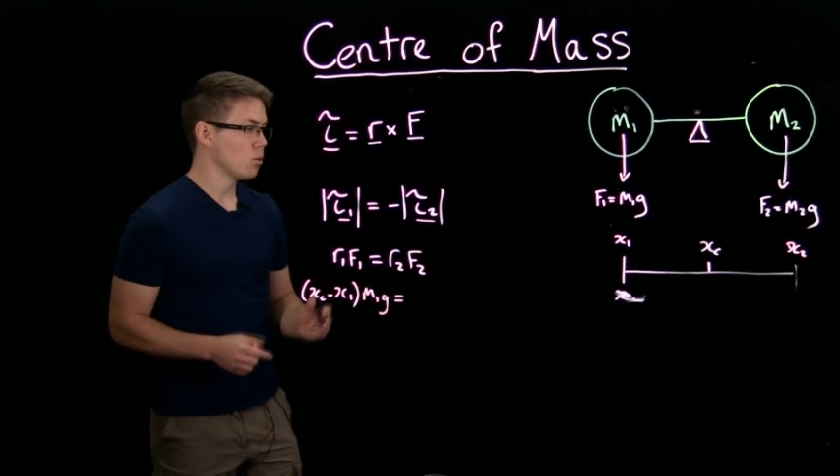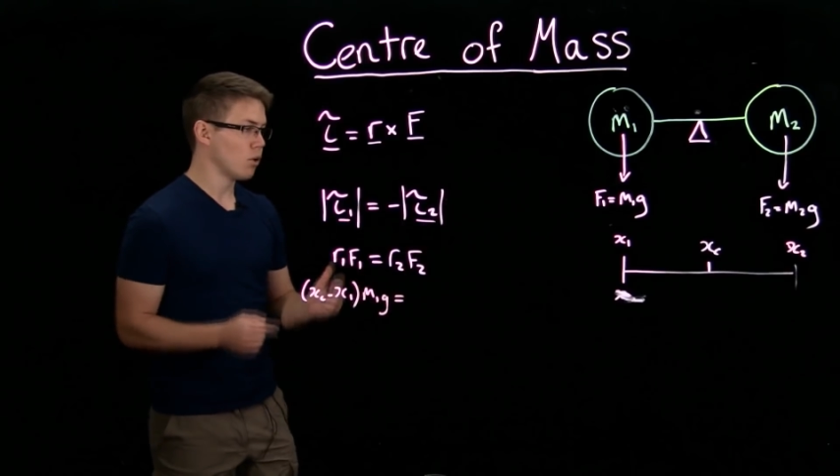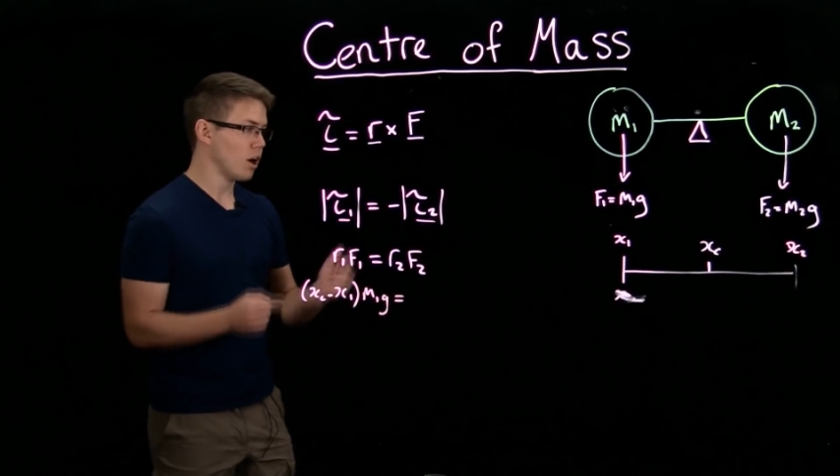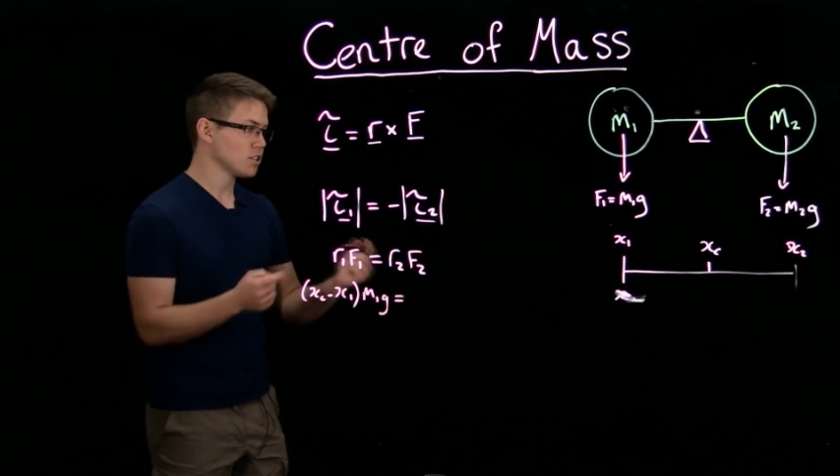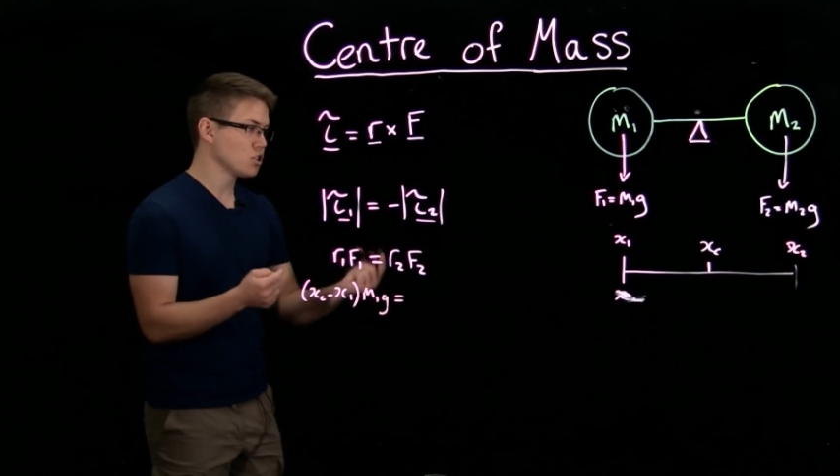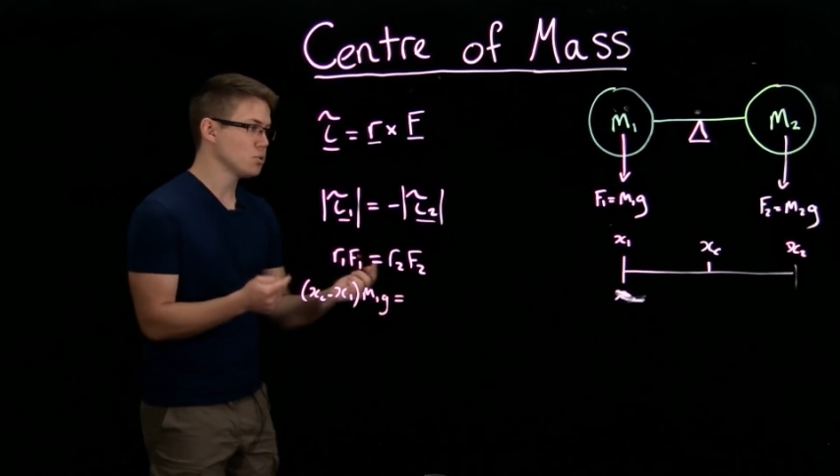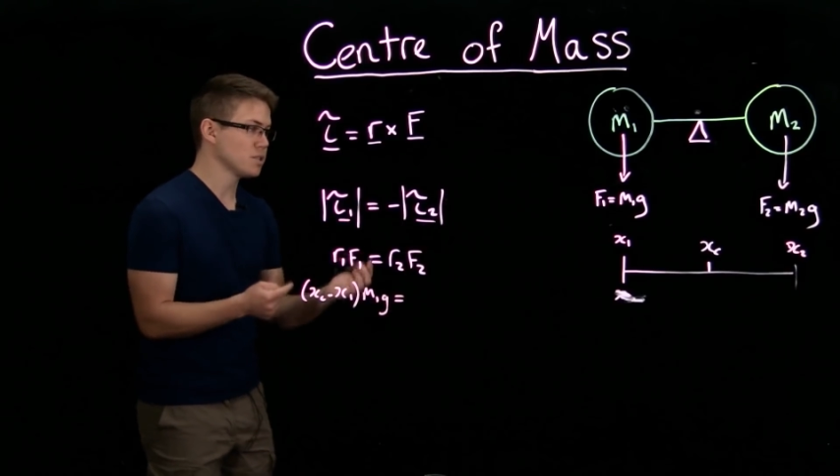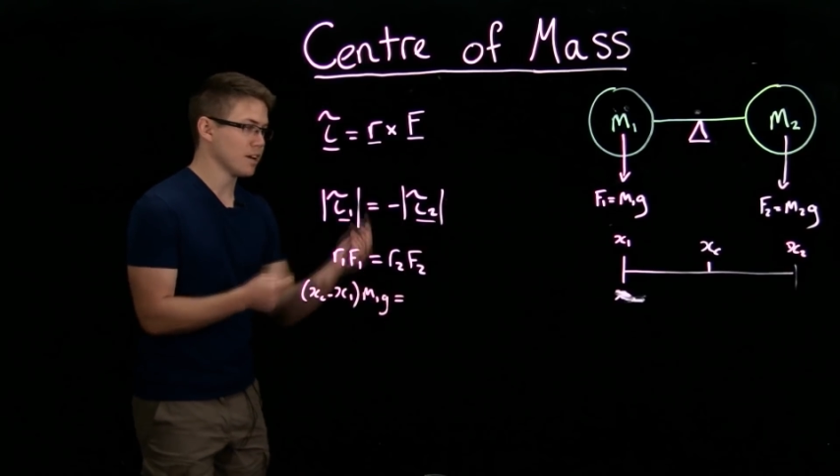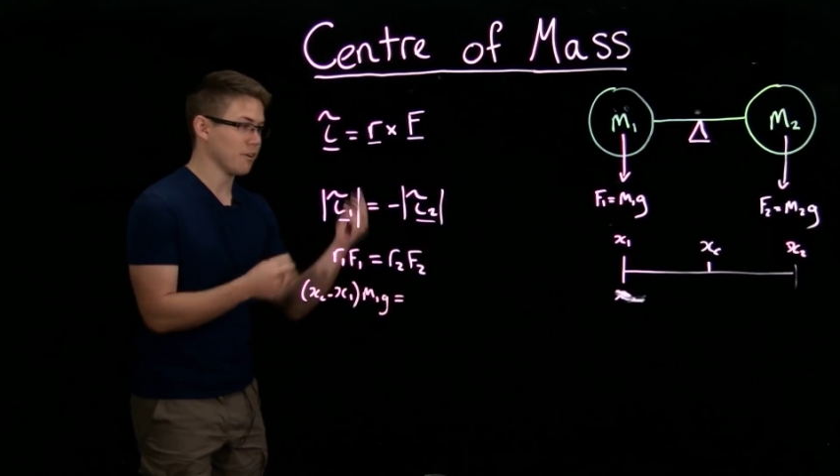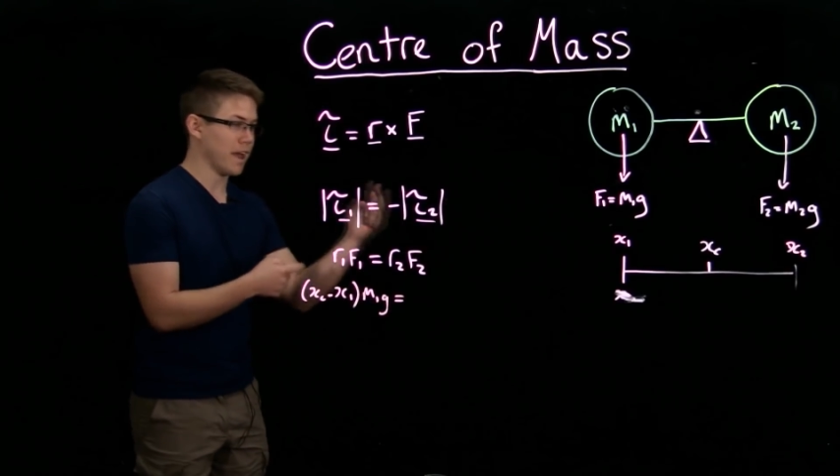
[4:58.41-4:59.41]
Well, R2 is
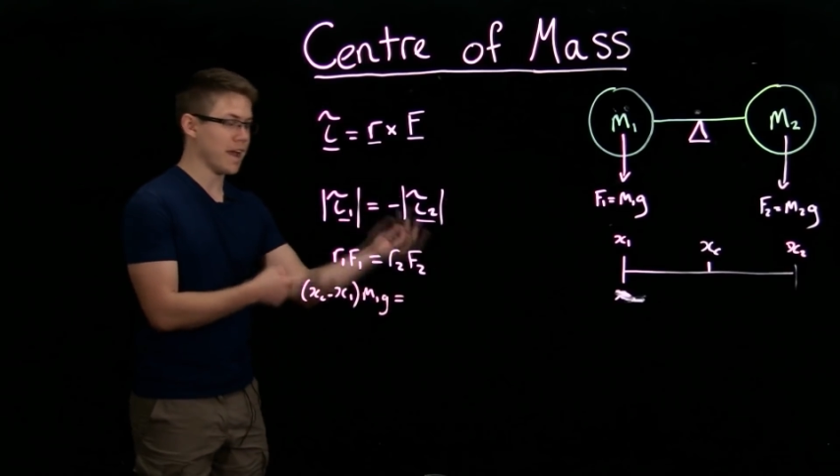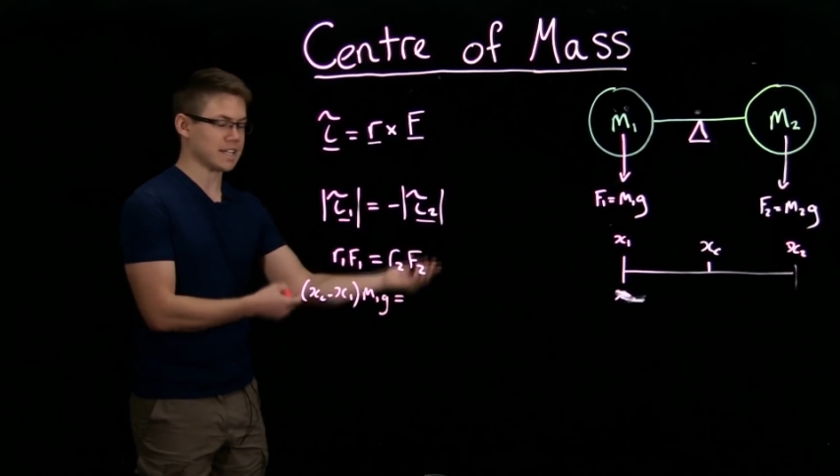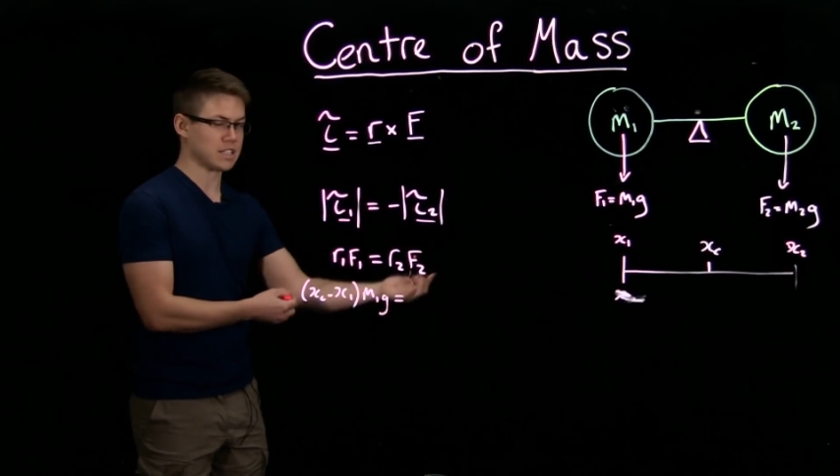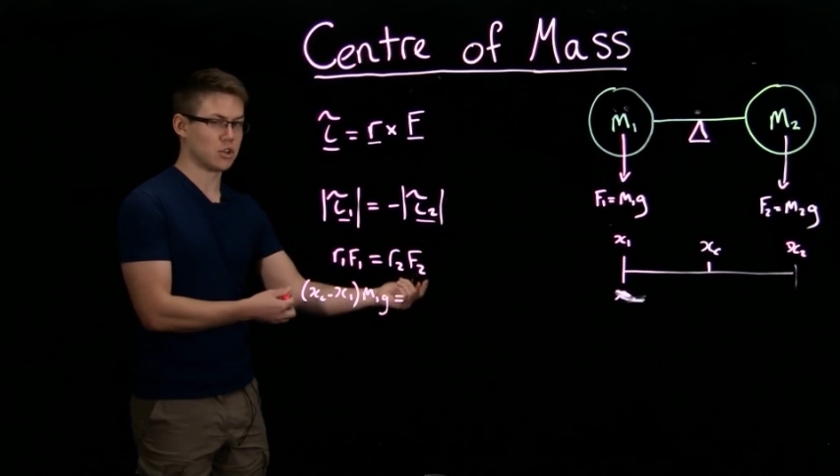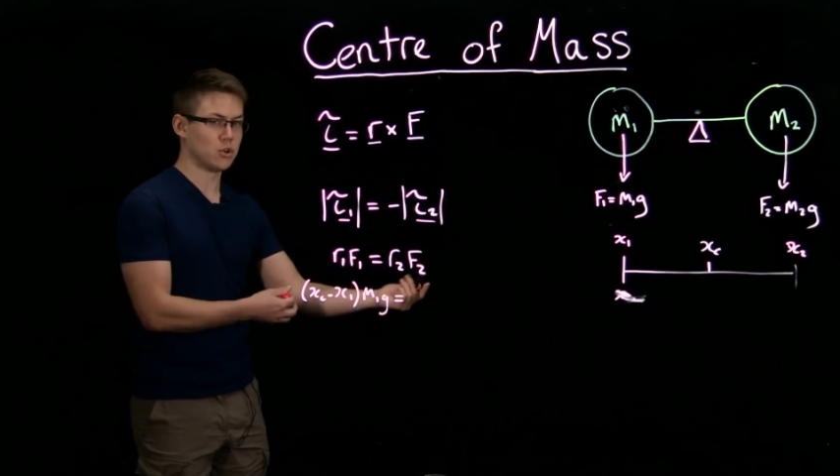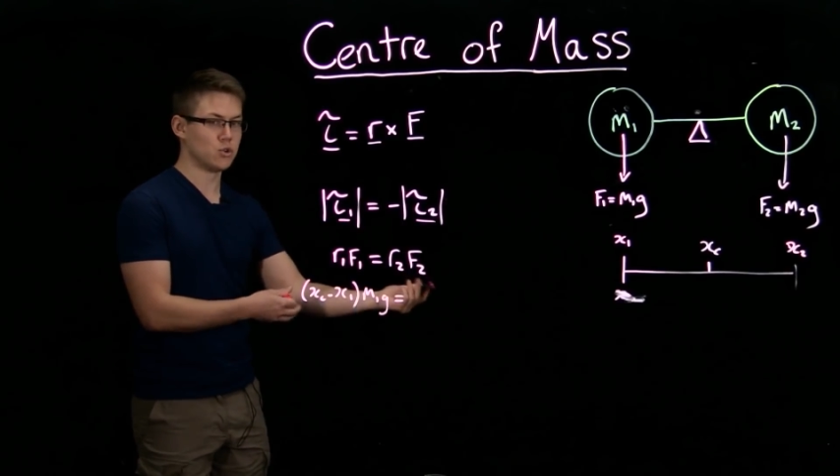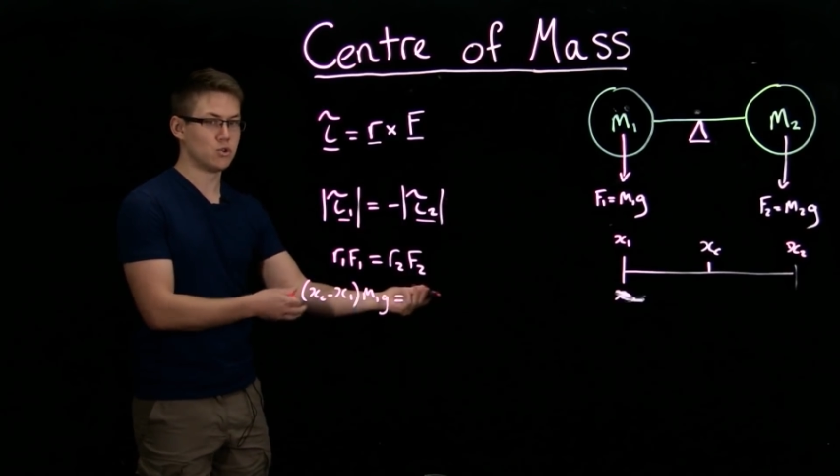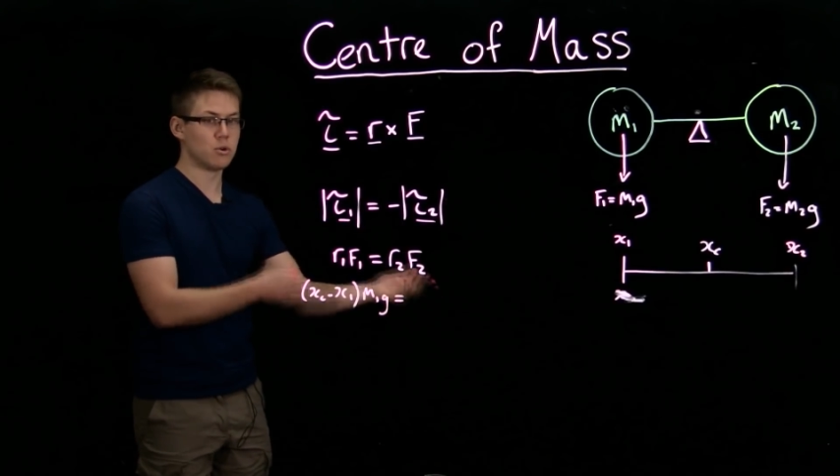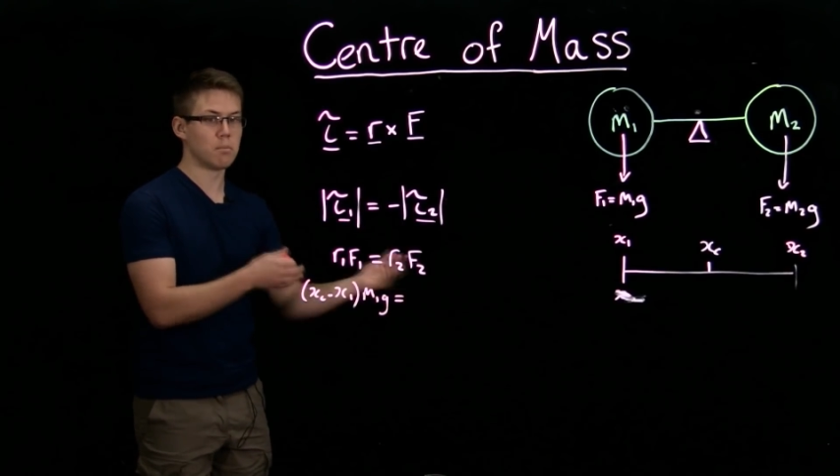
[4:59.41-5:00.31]
now x2